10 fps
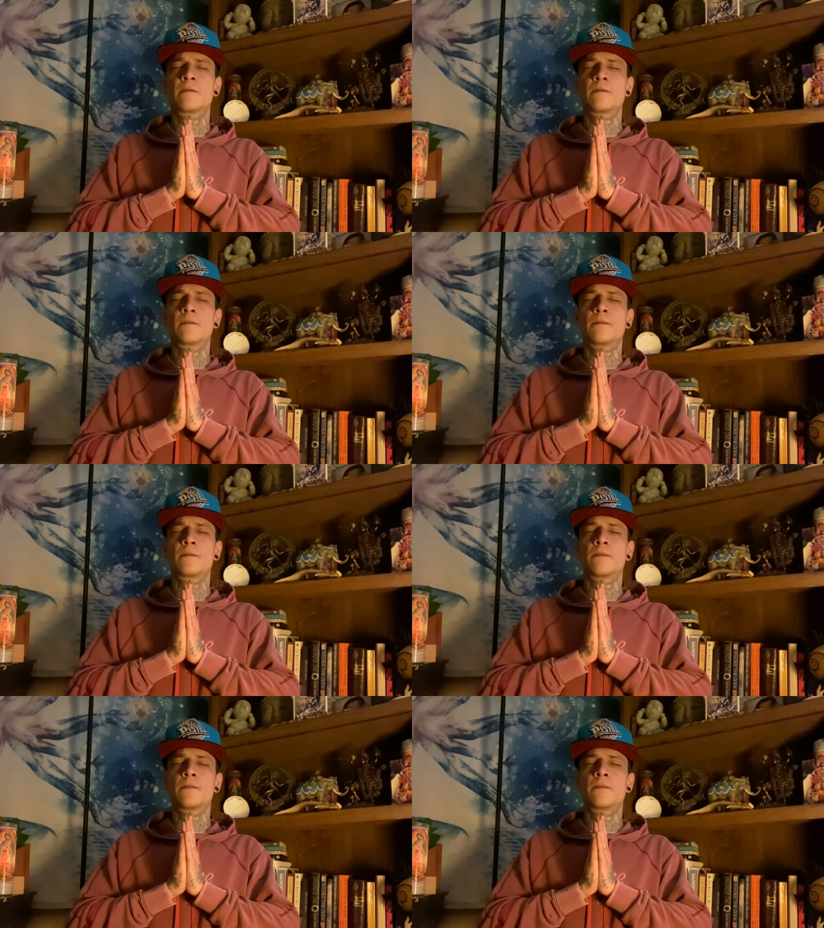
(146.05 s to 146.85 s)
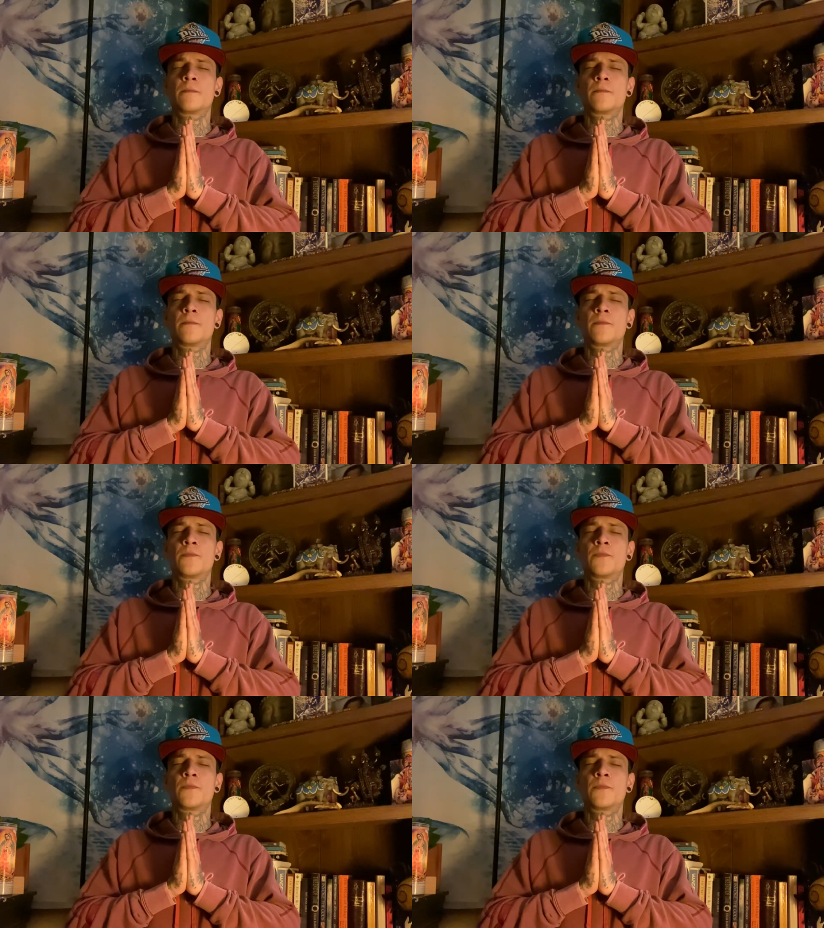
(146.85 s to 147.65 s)

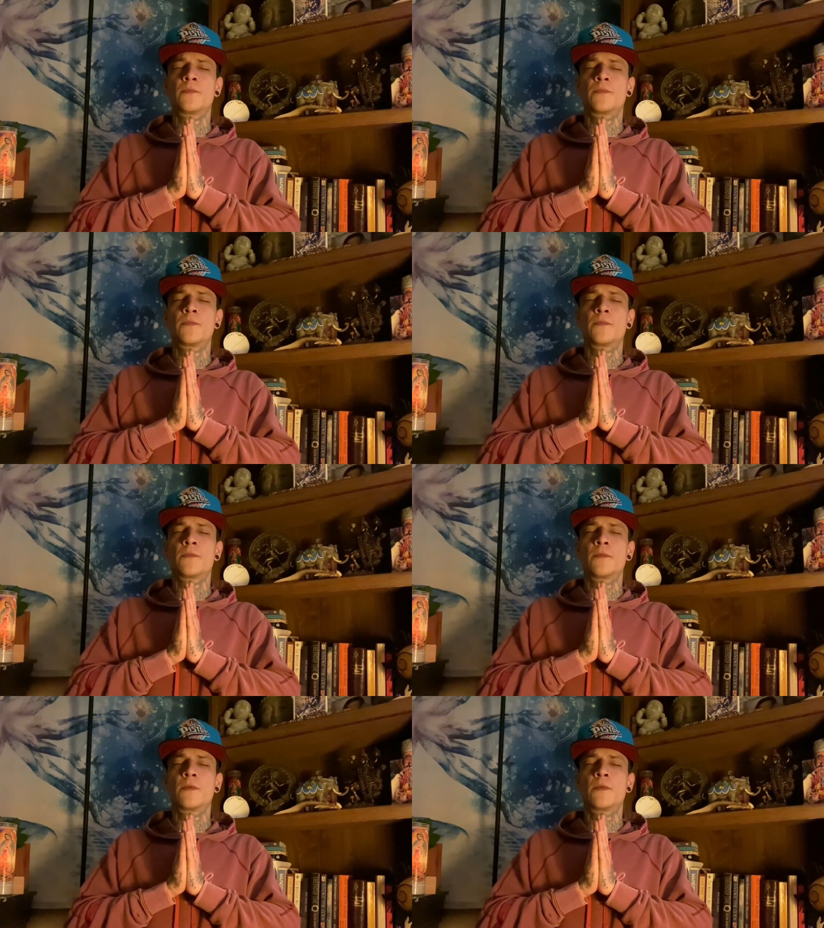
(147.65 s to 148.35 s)
Nothing is said.